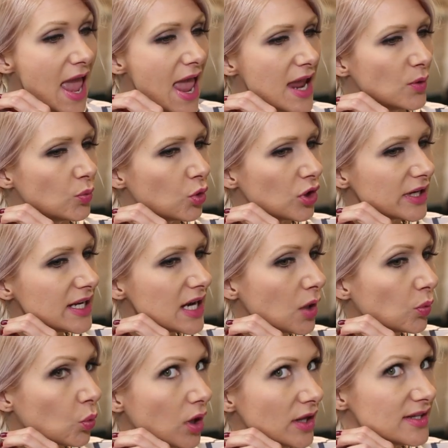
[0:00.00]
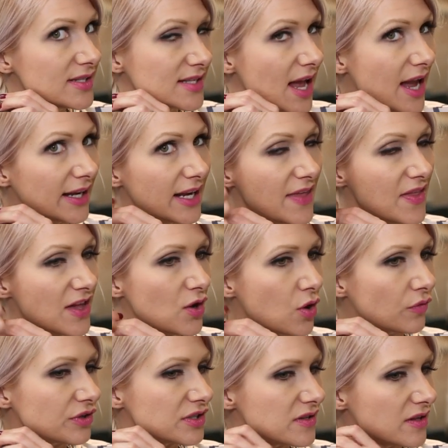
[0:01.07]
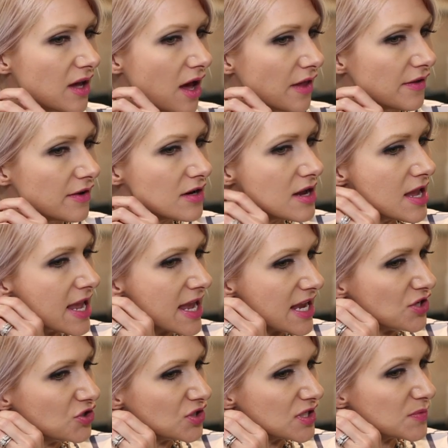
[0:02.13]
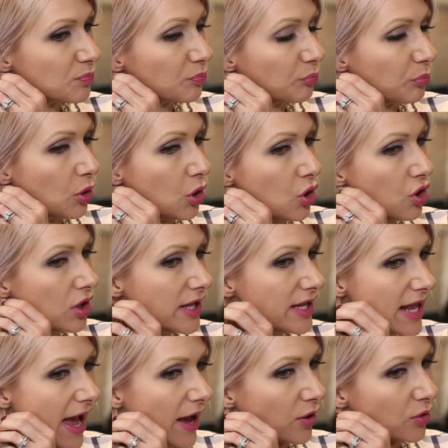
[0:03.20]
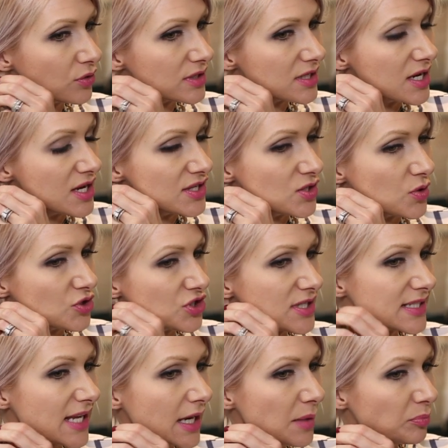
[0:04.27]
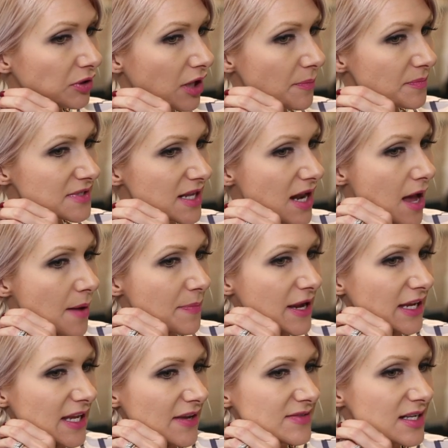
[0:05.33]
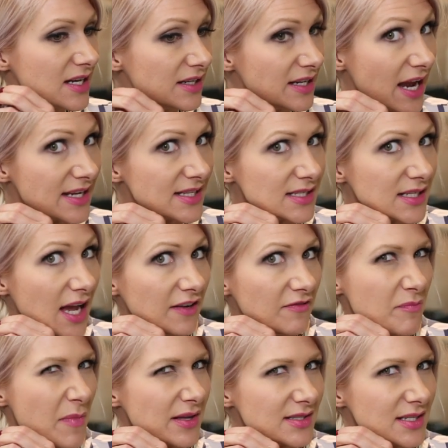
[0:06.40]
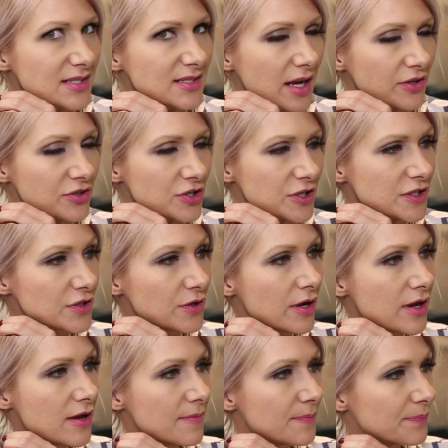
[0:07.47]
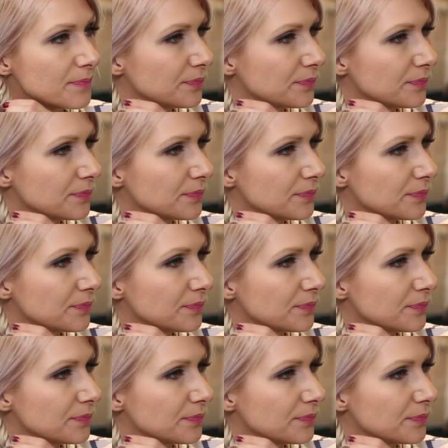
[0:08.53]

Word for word: and working on one side and then over to the other is just pull it out, so it just kind of plumps it up and gives it a nice kind of messy texture to it.